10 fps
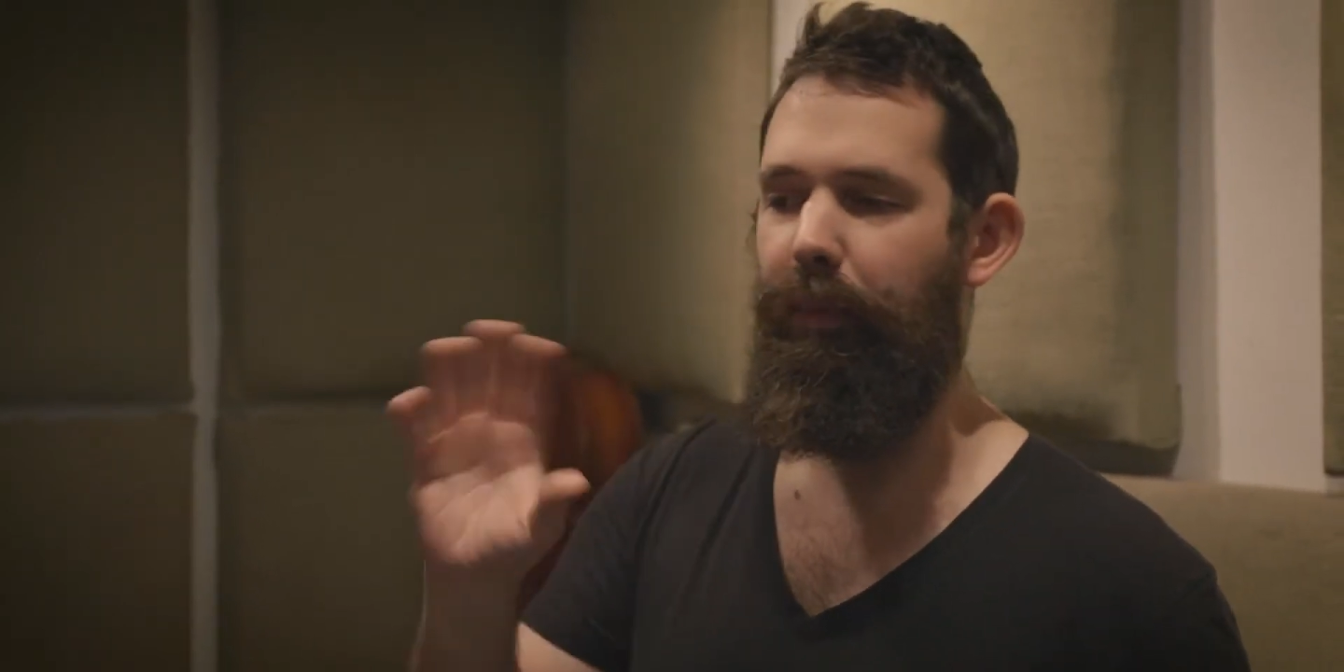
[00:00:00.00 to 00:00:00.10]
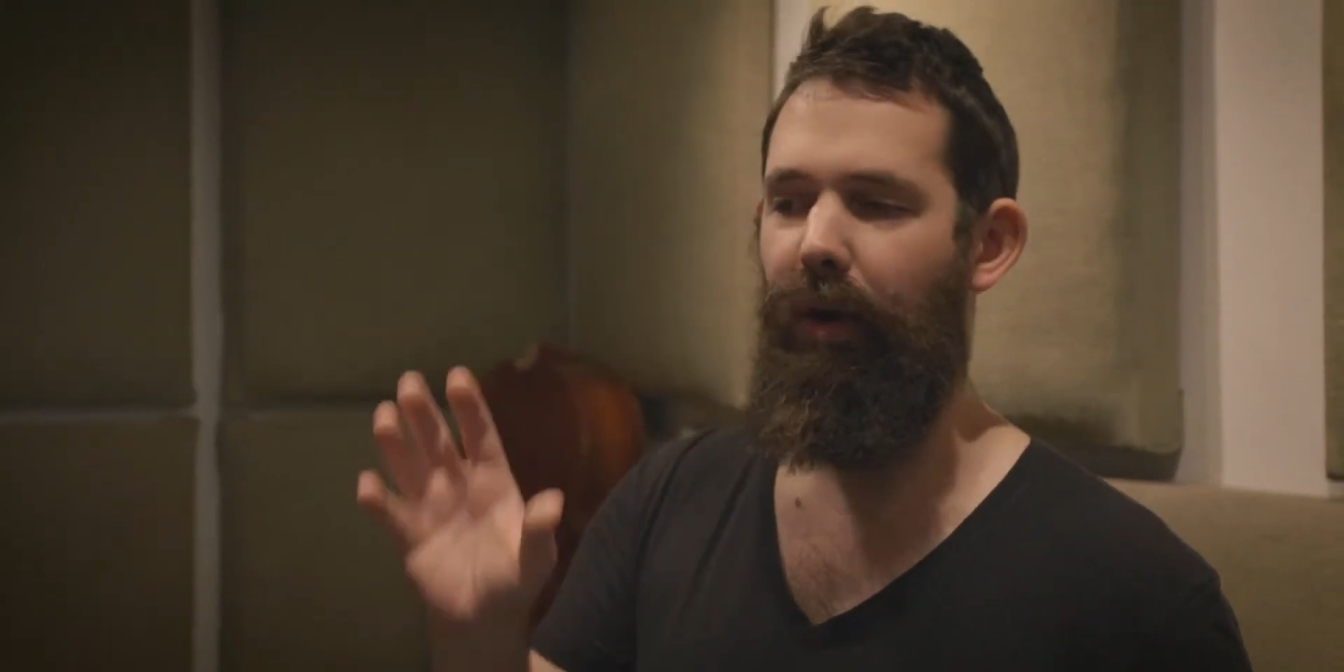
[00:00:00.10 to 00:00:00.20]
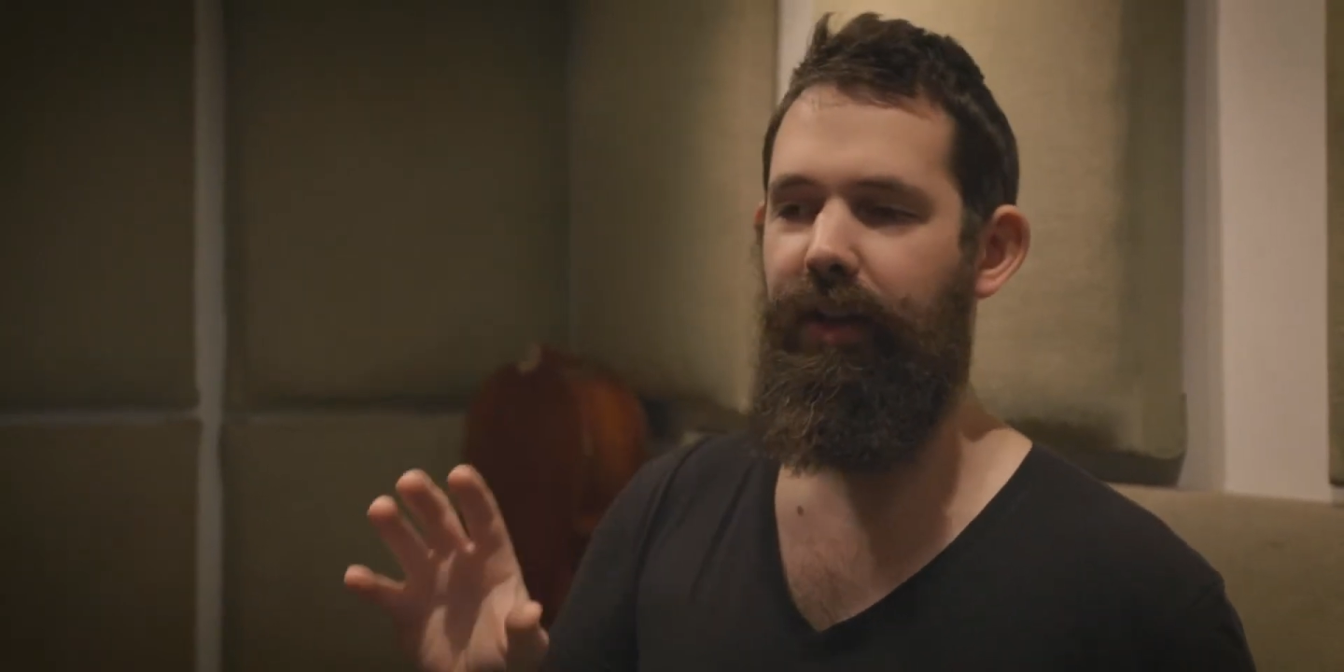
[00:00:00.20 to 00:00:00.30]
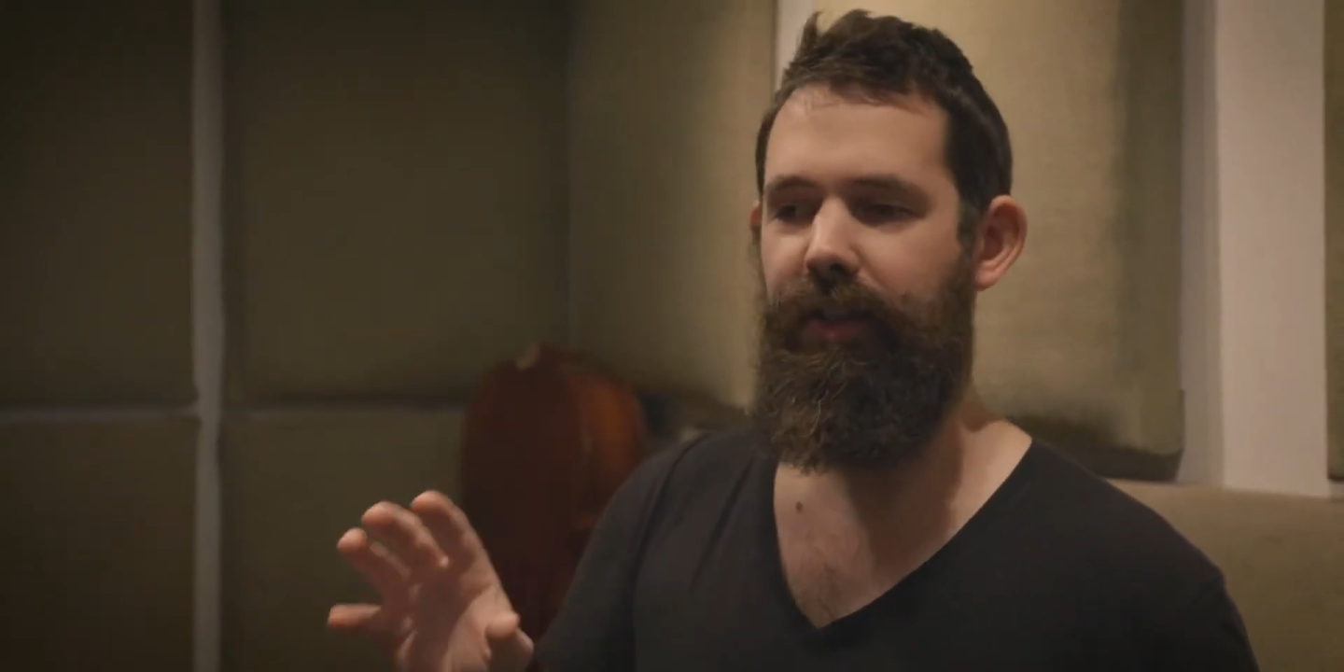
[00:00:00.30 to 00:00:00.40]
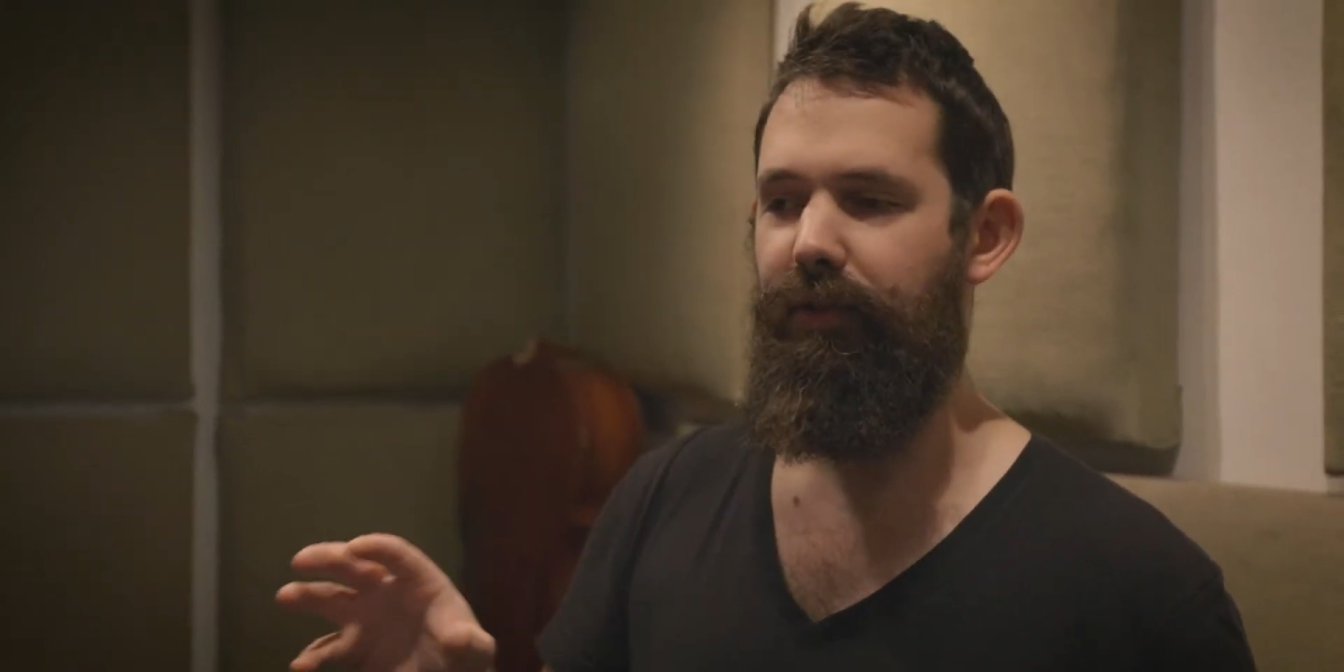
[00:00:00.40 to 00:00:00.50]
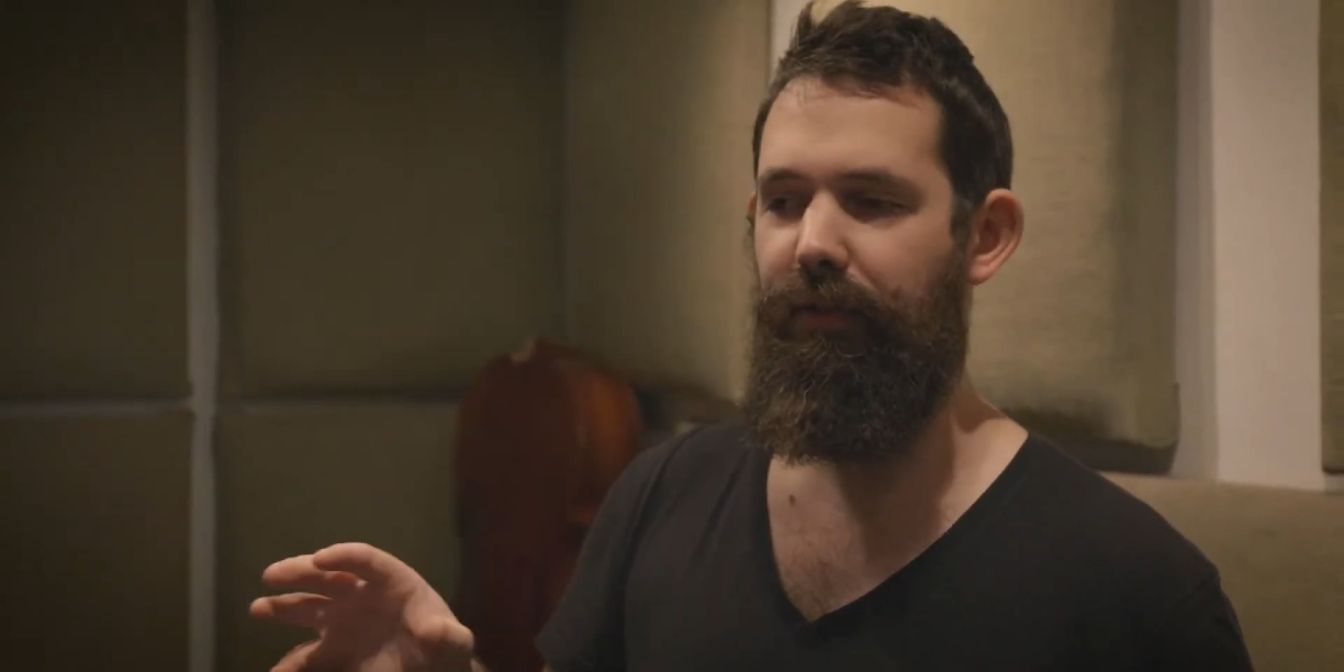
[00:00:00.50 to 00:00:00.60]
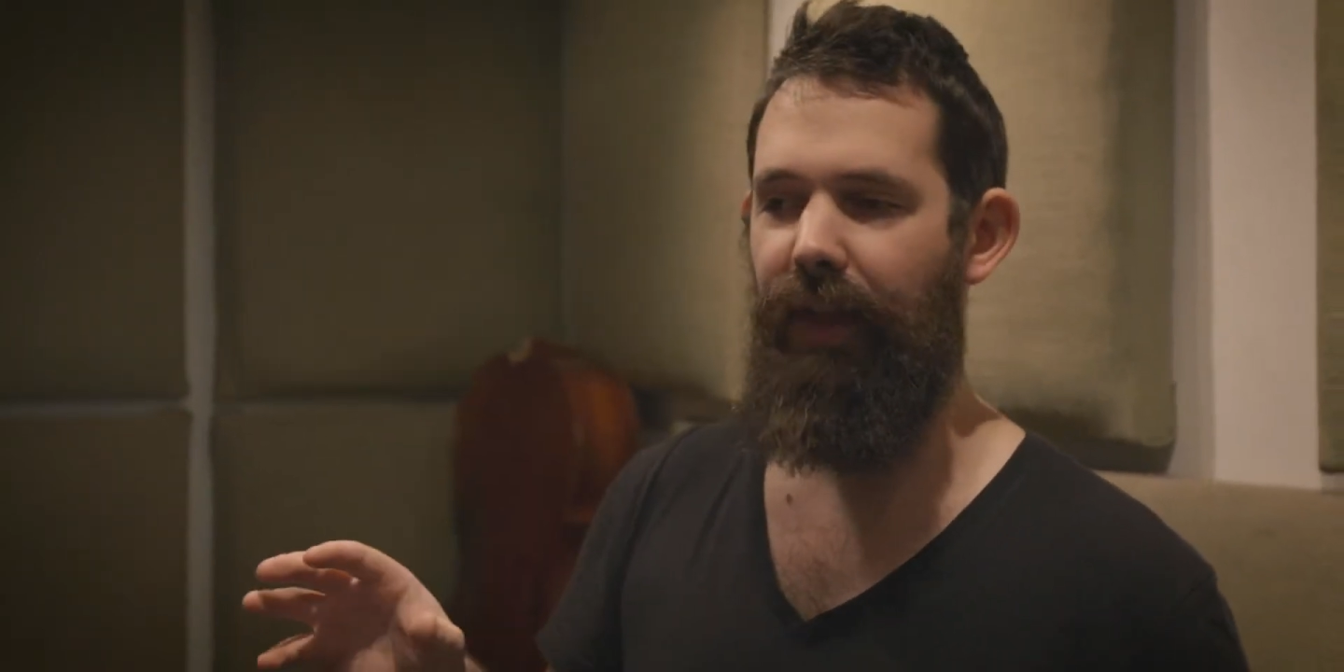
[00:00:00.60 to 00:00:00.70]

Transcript: process for